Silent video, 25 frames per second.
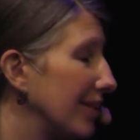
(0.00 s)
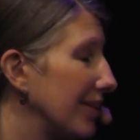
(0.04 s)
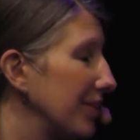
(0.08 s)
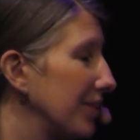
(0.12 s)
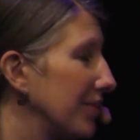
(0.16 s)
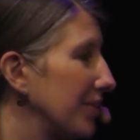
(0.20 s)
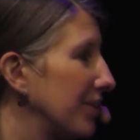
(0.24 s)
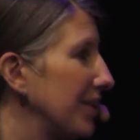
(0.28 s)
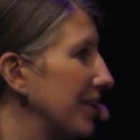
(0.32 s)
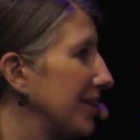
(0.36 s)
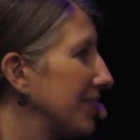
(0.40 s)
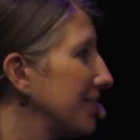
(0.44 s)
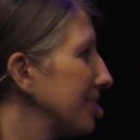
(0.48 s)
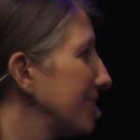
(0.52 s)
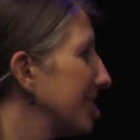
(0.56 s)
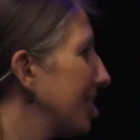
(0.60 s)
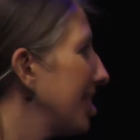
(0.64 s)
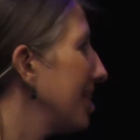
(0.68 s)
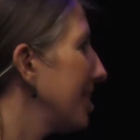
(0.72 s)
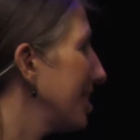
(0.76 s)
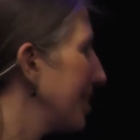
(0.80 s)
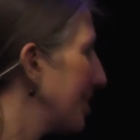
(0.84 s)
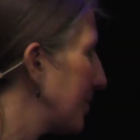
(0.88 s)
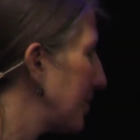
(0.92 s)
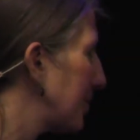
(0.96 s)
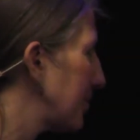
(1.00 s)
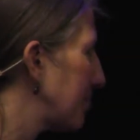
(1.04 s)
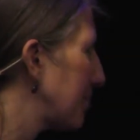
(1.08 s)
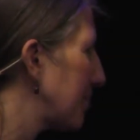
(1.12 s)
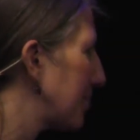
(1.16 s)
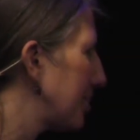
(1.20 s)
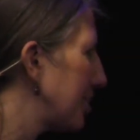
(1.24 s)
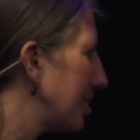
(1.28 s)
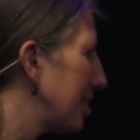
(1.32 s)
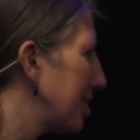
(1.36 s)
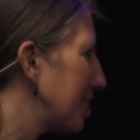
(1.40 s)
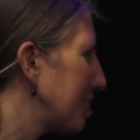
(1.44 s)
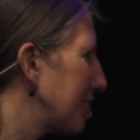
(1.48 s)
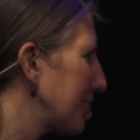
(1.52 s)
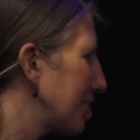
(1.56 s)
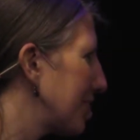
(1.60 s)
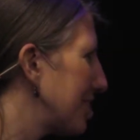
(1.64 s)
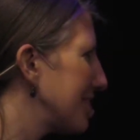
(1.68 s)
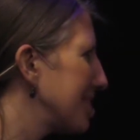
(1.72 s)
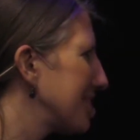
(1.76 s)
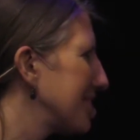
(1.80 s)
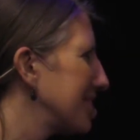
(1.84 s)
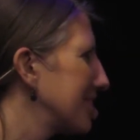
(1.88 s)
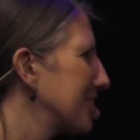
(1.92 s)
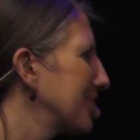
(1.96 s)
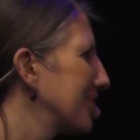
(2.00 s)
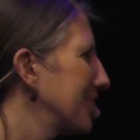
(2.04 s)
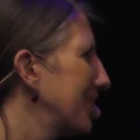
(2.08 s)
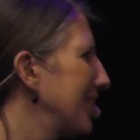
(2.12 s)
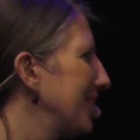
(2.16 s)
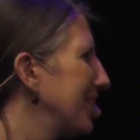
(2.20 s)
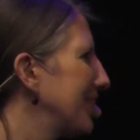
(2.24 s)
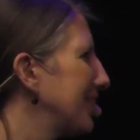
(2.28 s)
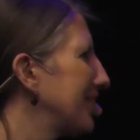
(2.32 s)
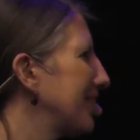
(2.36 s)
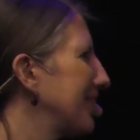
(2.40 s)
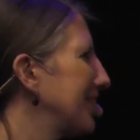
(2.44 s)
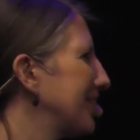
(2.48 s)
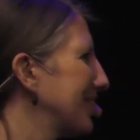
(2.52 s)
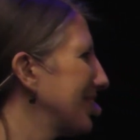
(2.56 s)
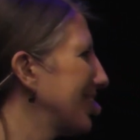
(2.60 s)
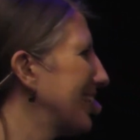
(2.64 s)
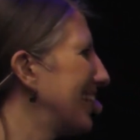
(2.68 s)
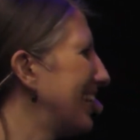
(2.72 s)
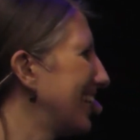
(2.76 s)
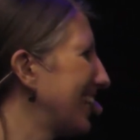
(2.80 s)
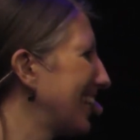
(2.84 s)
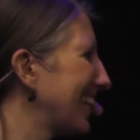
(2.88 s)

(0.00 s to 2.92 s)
Thank you, Anna, and thank you, Maria, for this really good